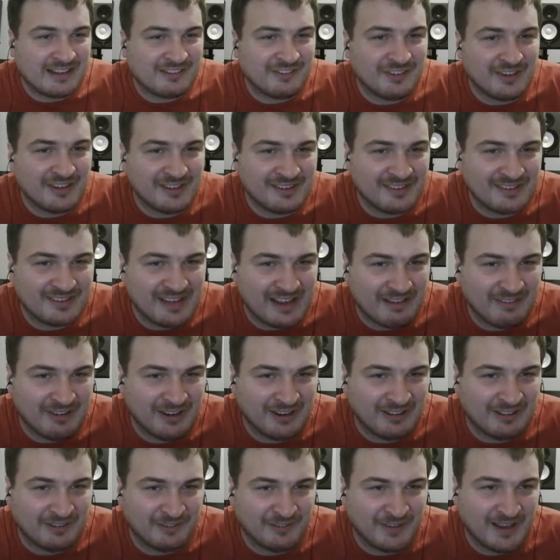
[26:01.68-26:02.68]
that will just save a
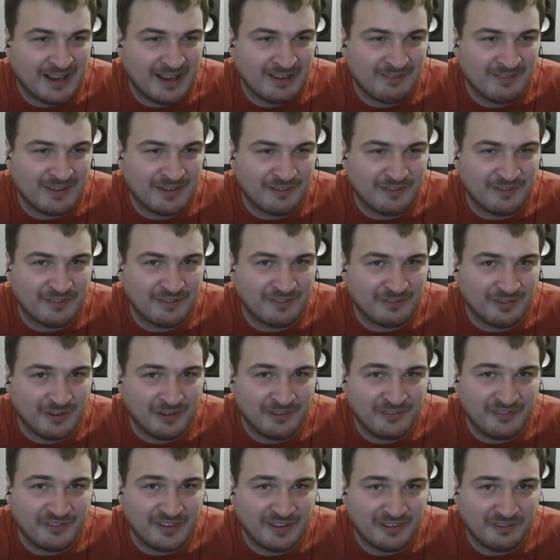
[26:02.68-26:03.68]
lot of time
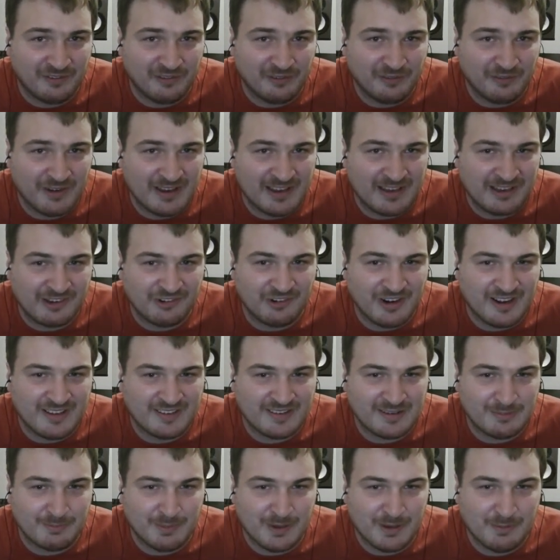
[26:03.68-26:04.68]
if we
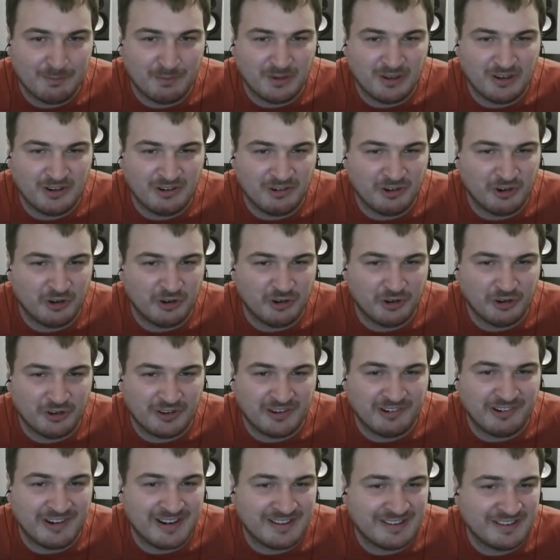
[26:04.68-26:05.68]
crazy people who do
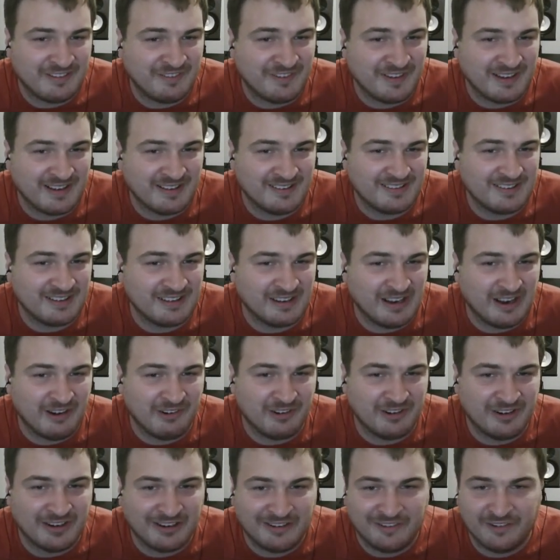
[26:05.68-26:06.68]
crazy things in
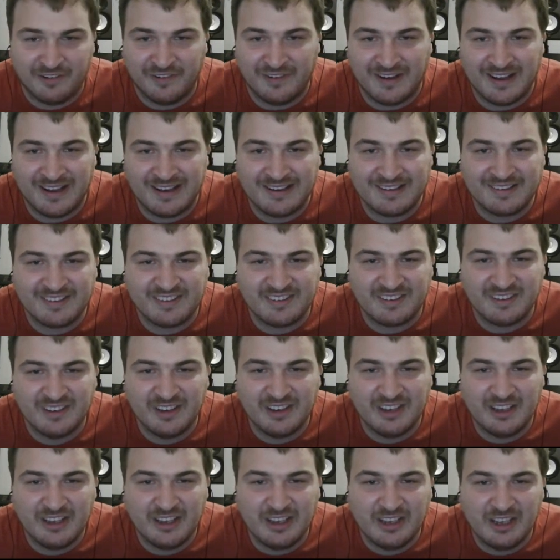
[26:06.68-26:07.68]
our dot files,
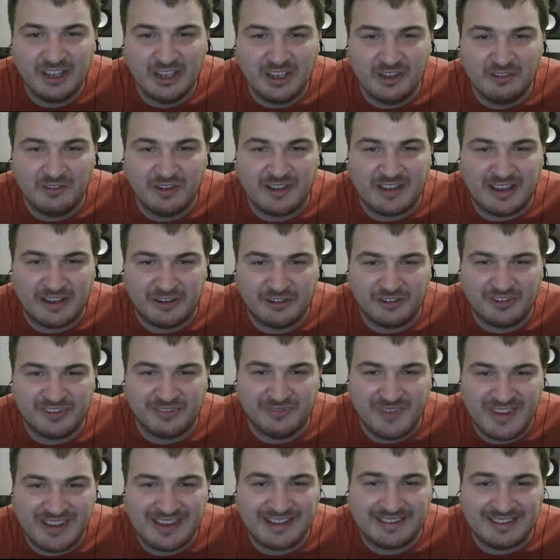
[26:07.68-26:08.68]
we can just
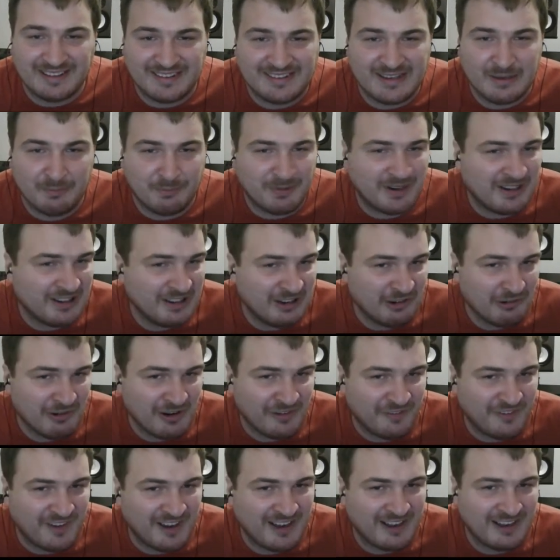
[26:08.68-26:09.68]
make it a separate
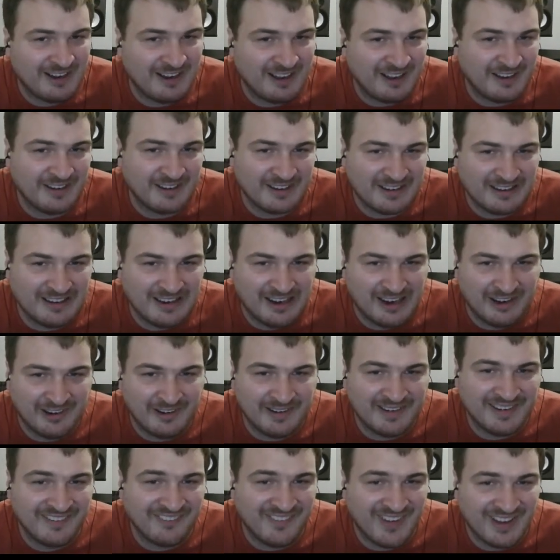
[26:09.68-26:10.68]
Lua file and declare
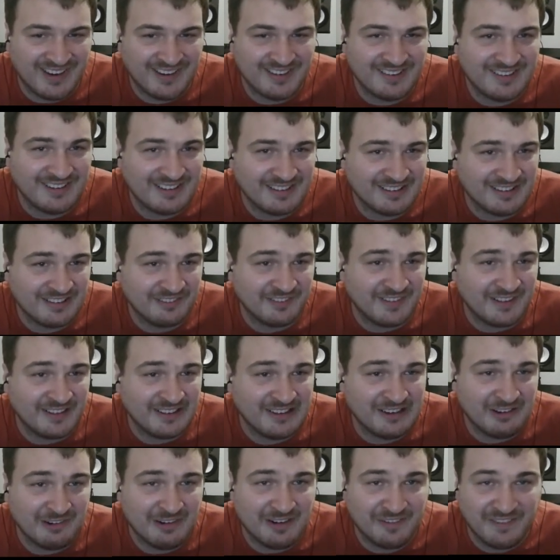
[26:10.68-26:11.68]
the dependencies of
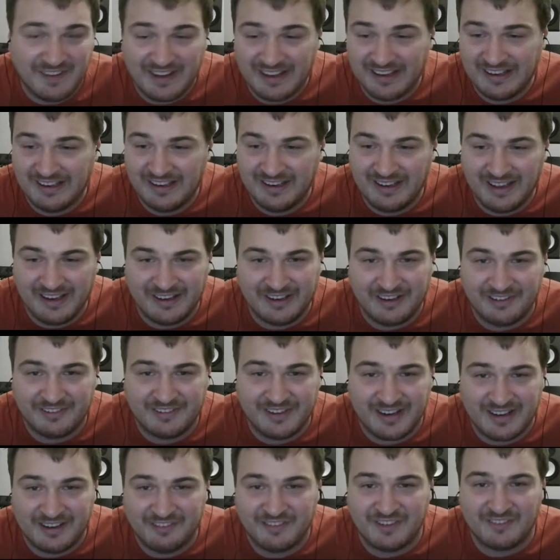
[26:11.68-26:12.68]
that Lua file and not
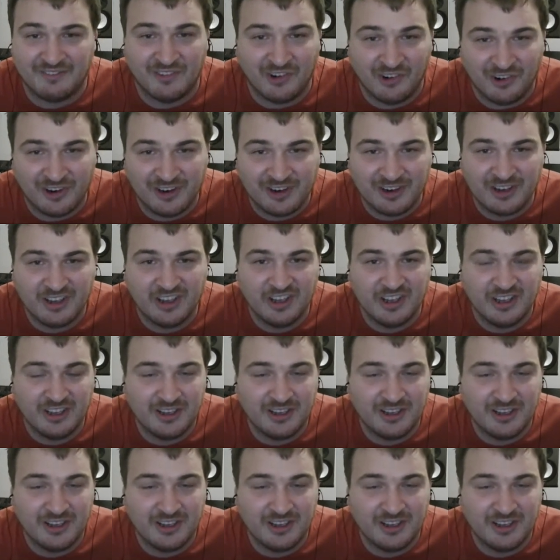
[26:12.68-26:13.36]
do anything more.